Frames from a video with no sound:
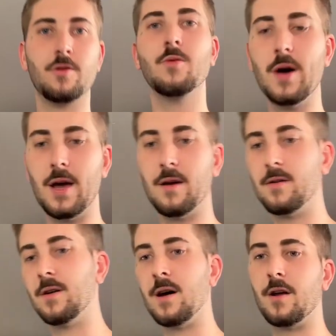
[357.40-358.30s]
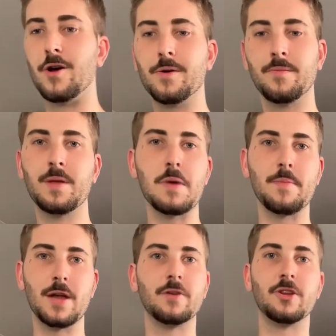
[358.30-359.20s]
the way. I don't know, it
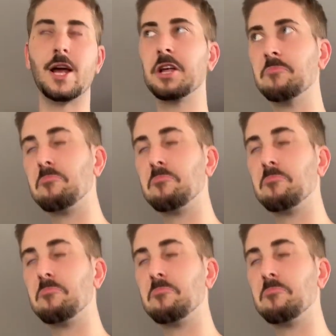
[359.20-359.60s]
might be entertaining.